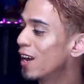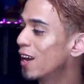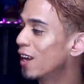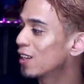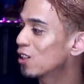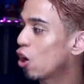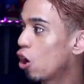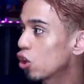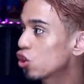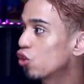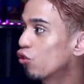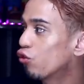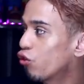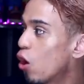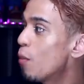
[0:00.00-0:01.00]
It's also
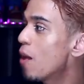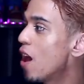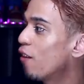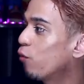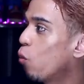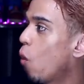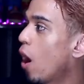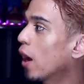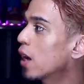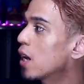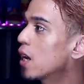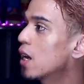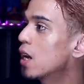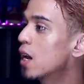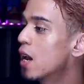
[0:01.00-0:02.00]
from
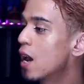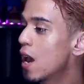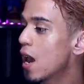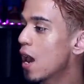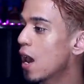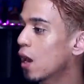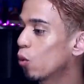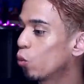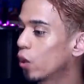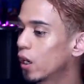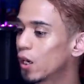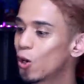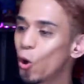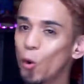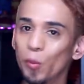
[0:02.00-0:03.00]
FYE, and we're
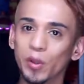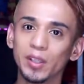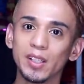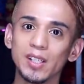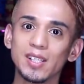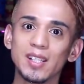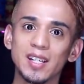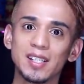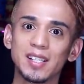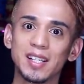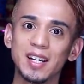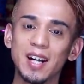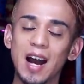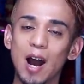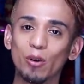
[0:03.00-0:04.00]
gonna open this and
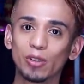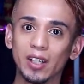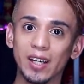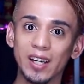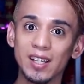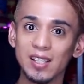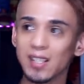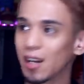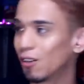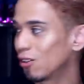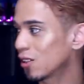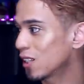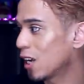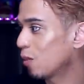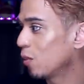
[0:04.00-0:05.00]
see how the inside
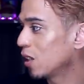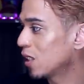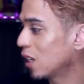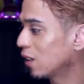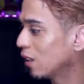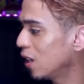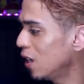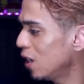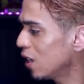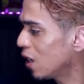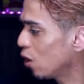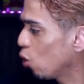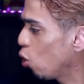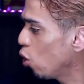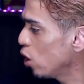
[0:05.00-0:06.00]
looks like because I think,
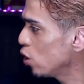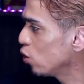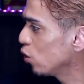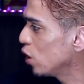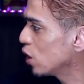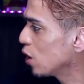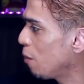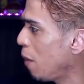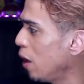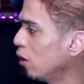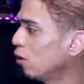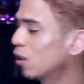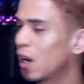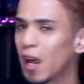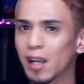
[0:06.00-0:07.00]
according to this, it might
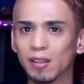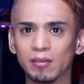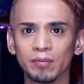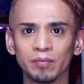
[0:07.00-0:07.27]
look like